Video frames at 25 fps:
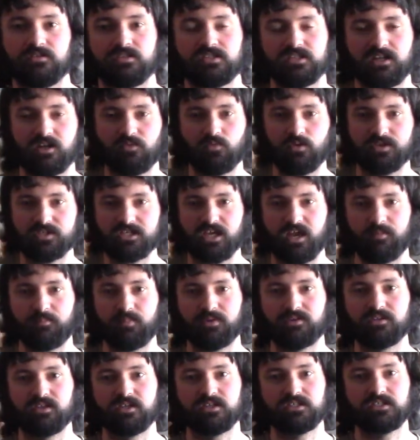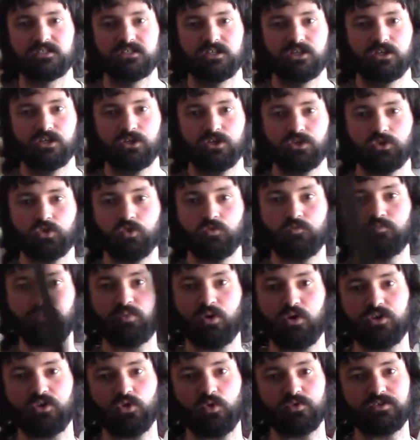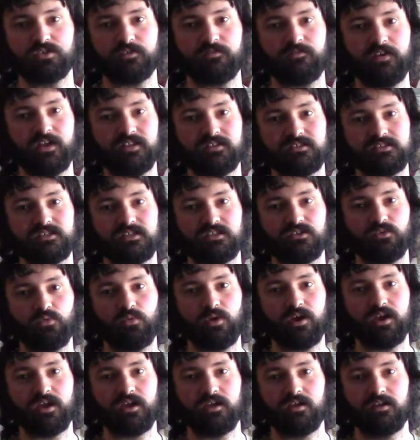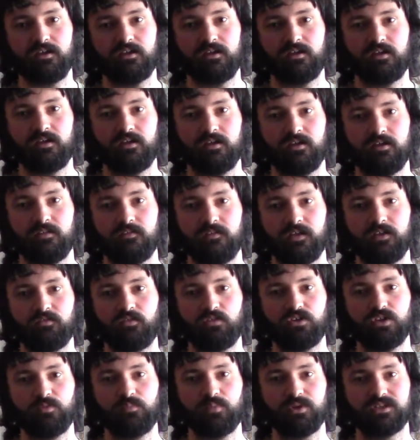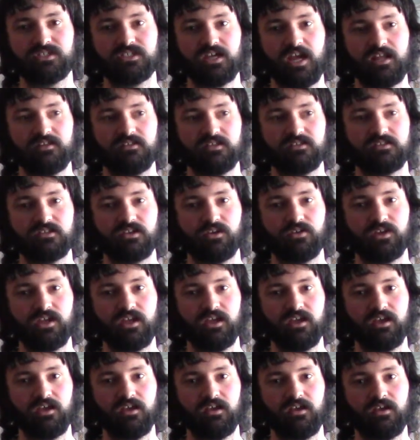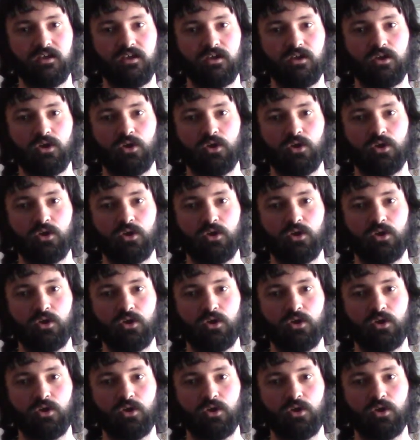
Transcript: So then what's happened is, you've put your defence in a way, they've only pretended to go here,